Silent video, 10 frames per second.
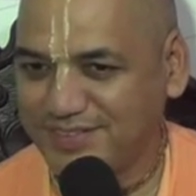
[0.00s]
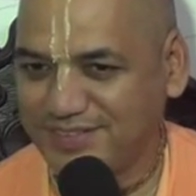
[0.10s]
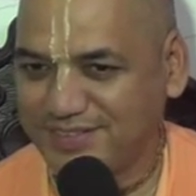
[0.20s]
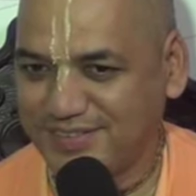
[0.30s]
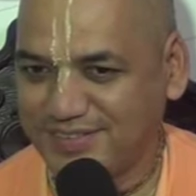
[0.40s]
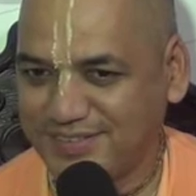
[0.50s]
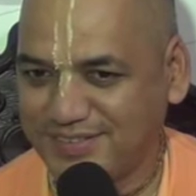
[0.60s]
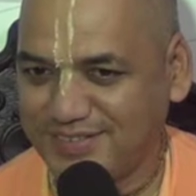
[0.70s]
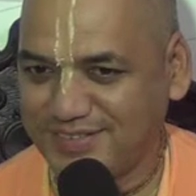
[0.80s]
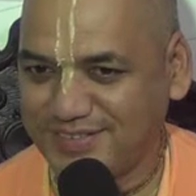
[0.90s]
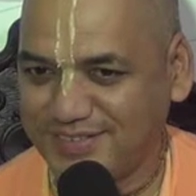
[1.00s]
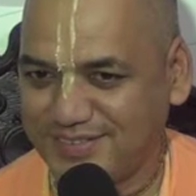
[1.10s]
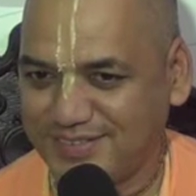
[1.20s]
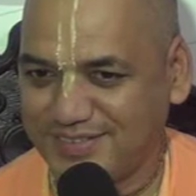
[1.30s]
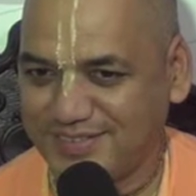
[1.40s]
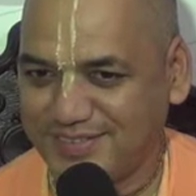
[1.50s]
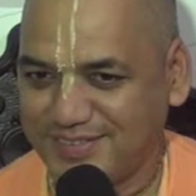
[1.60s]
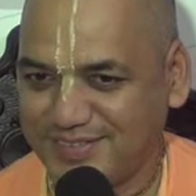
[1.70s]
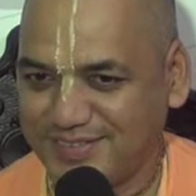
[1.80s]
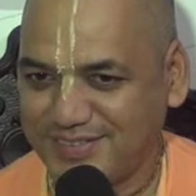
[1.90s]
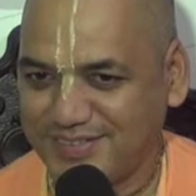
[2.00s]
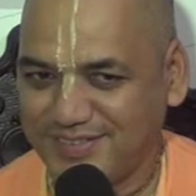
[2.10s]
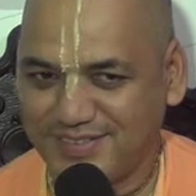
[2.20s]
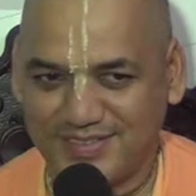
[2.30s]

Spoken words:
Nothing is said.